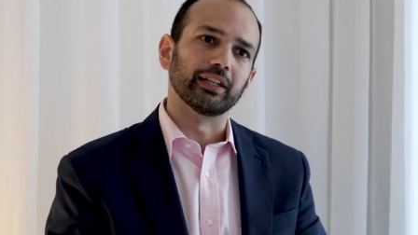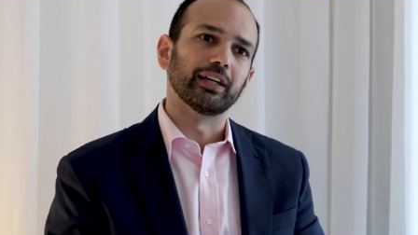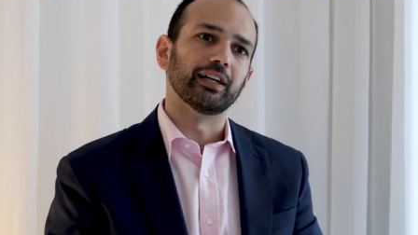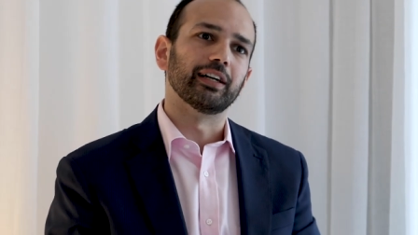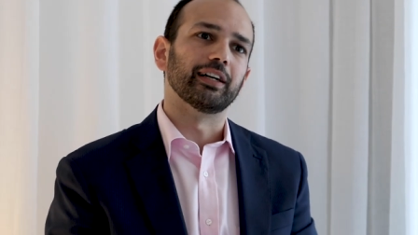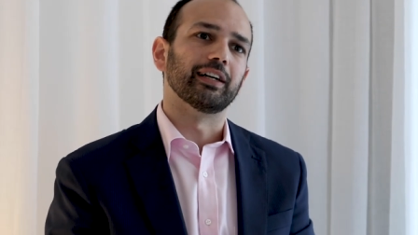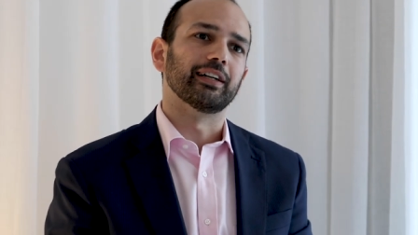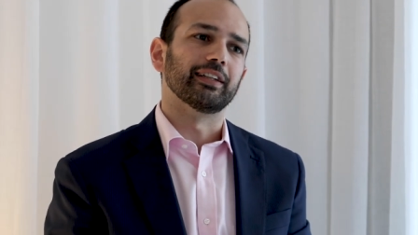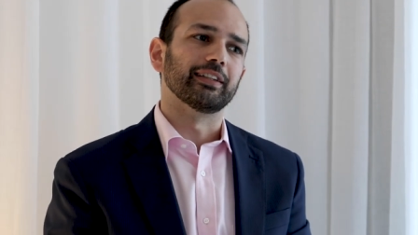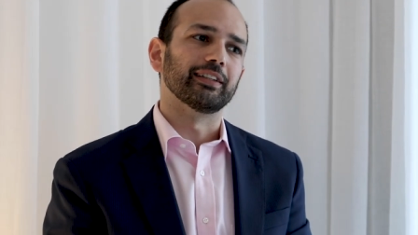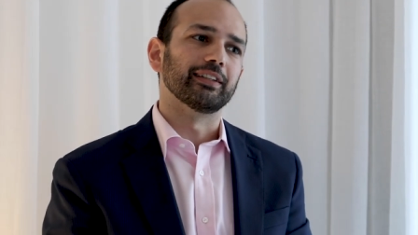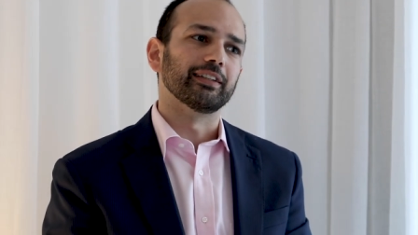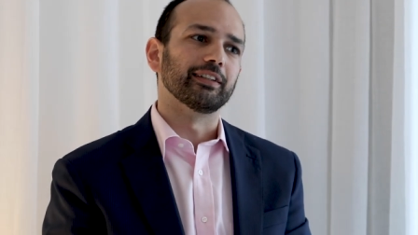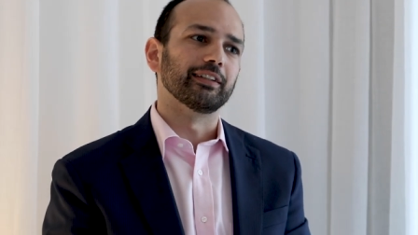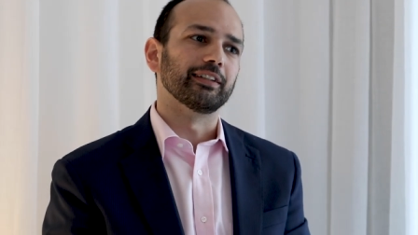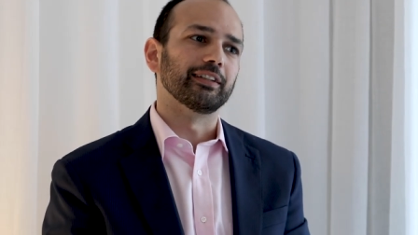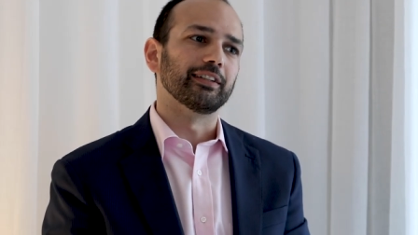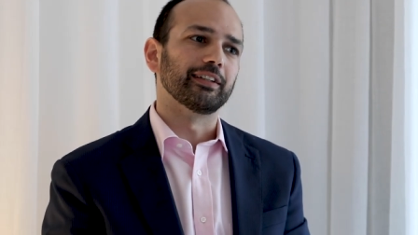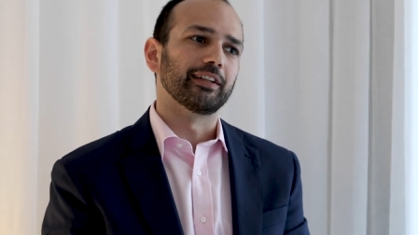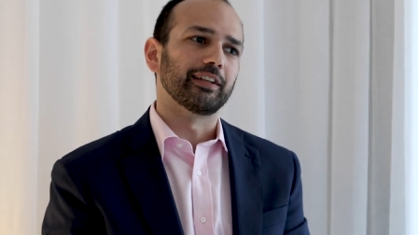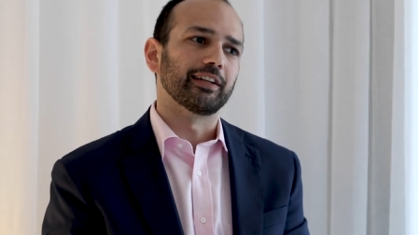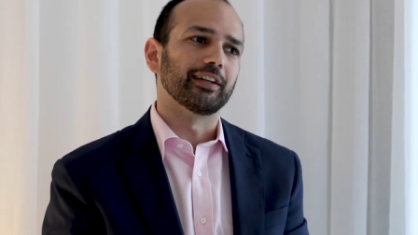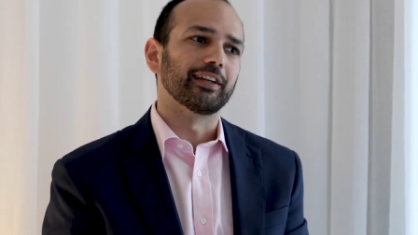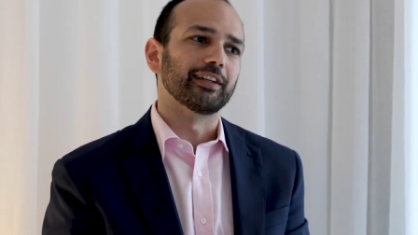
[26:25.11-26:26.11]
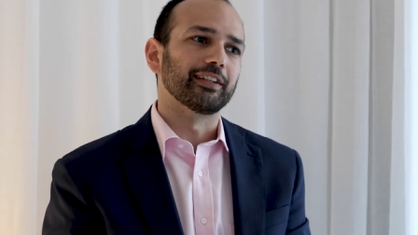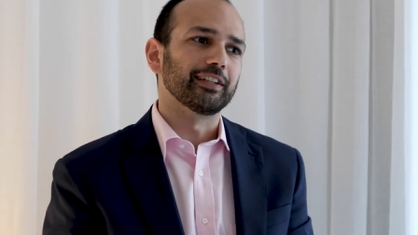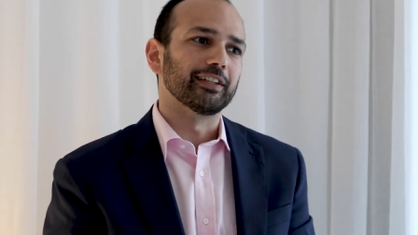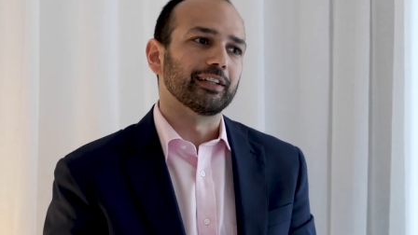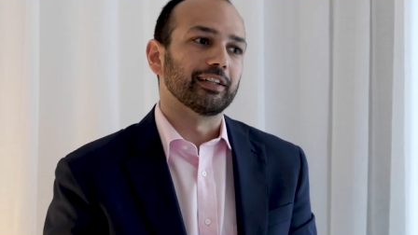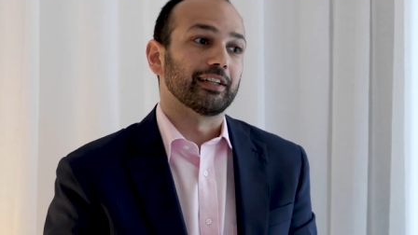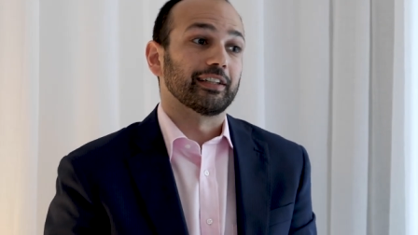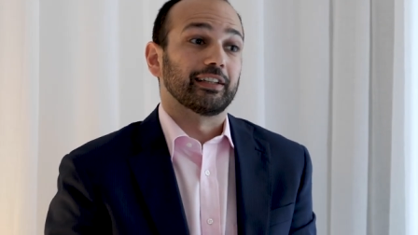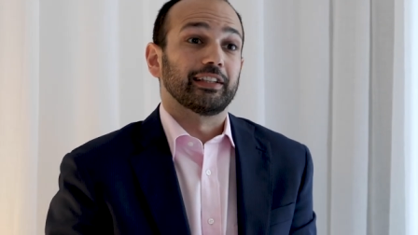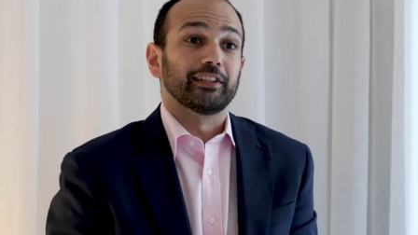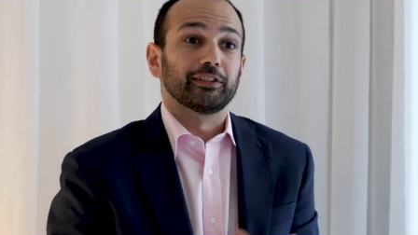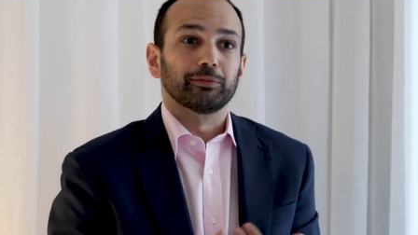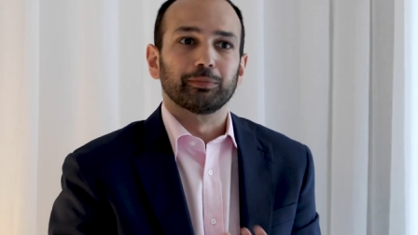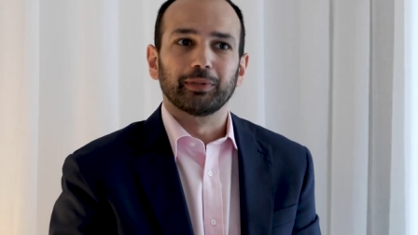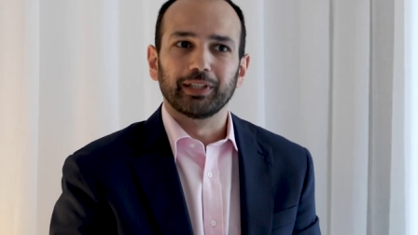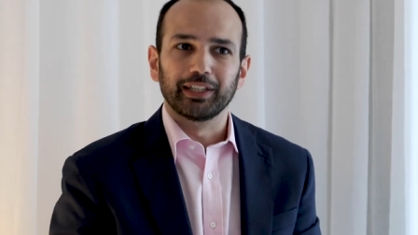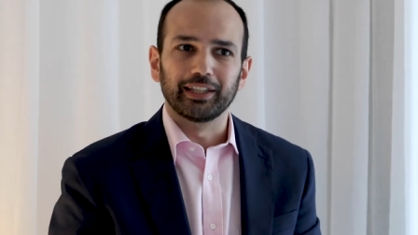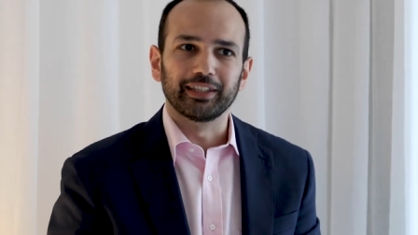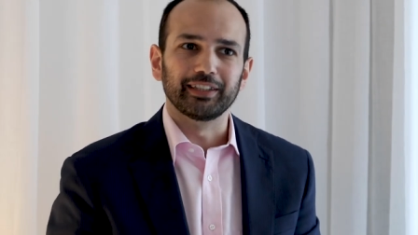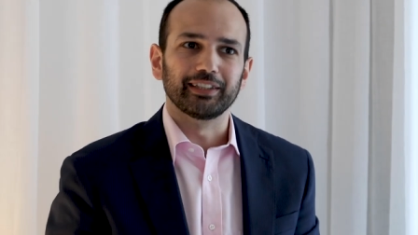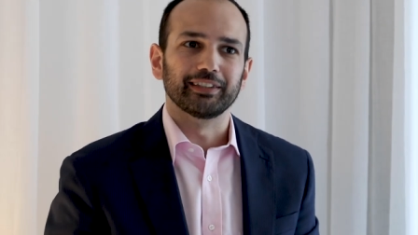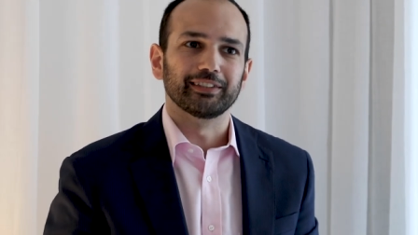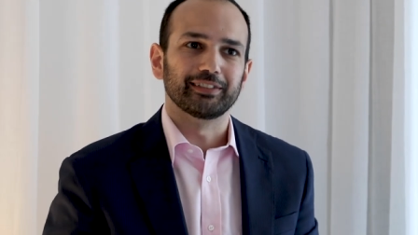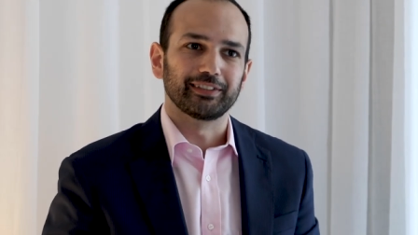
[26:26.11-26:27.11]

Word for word: And the idea, at least my idea,